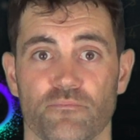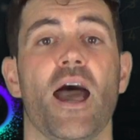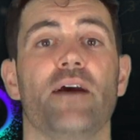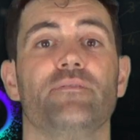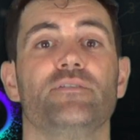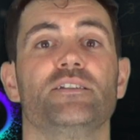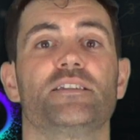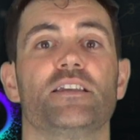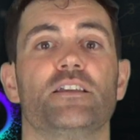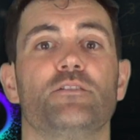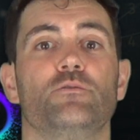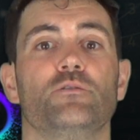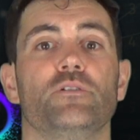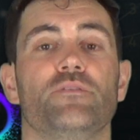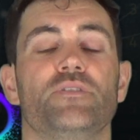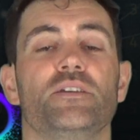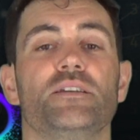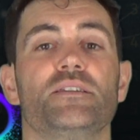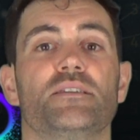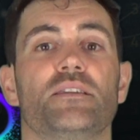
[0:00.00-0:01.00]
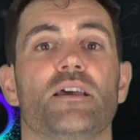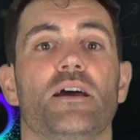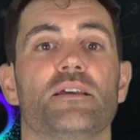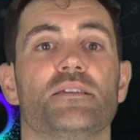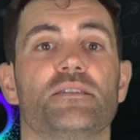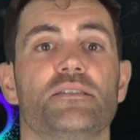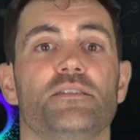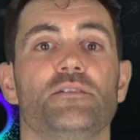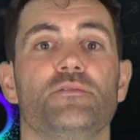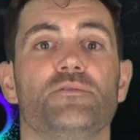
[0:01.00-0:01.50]
Having said all of this, there
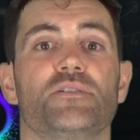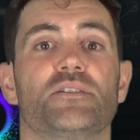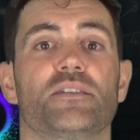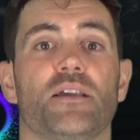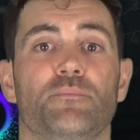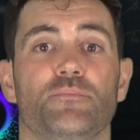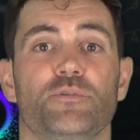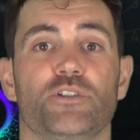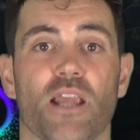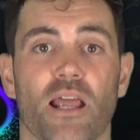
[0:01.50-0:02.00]
are still some